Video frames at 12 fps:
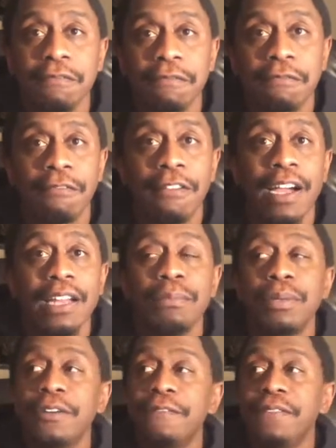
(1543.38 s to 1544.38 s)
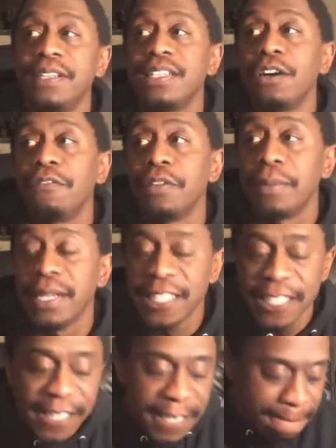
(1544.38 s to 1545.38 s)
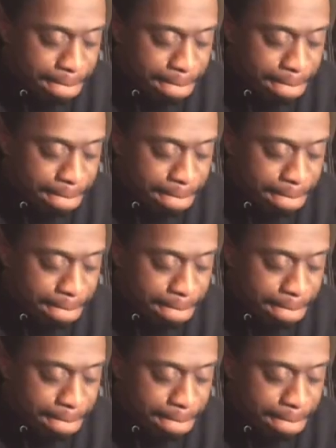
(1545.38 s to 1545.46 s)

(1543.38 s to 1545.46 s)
right above Philadelphia, basically.